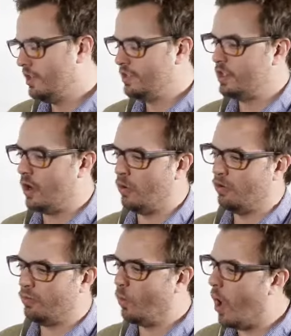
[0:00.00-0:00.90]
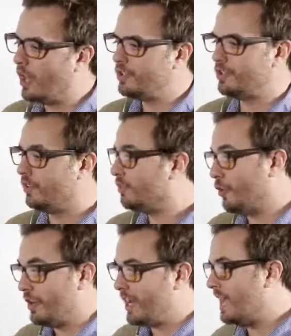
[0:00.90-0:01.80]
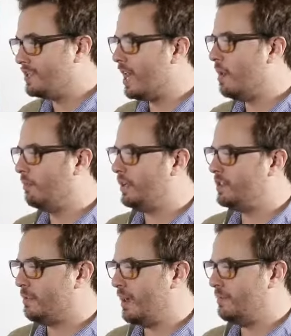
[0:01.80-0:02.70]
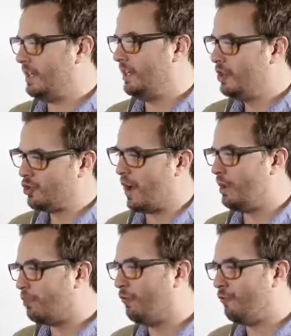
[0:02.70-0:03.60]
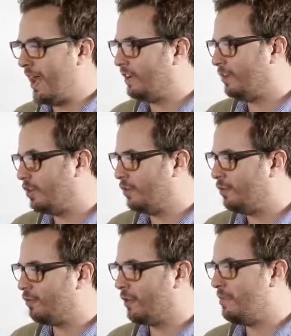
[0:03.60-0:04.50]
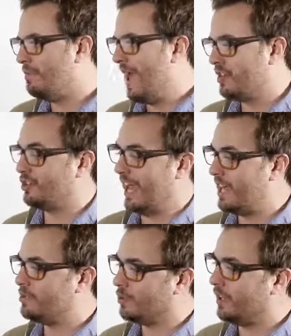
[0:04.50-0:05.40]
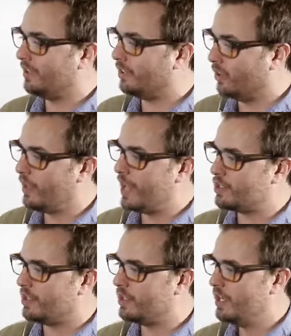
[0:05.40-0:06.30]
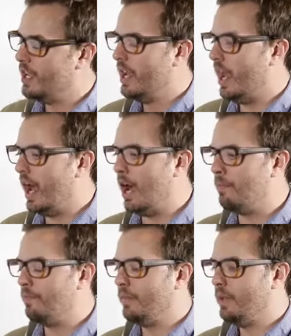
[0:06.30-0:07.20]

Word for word: So one to thirty-nine zombies might be trying to prevent you from actually entering the location. Um,